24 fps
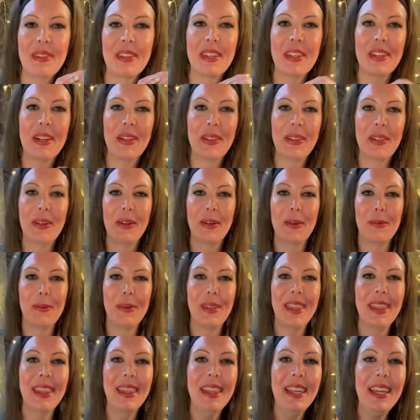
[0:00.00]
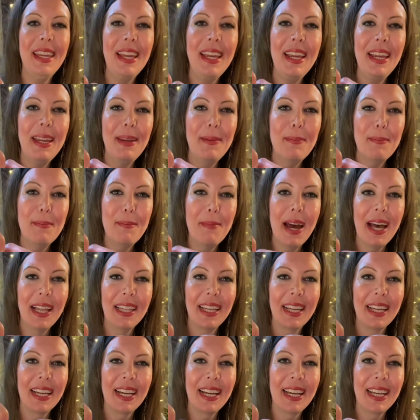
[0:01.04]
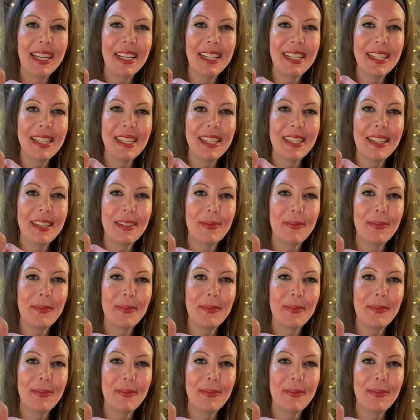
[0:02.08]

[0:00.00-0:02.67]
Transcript: along with the malachite.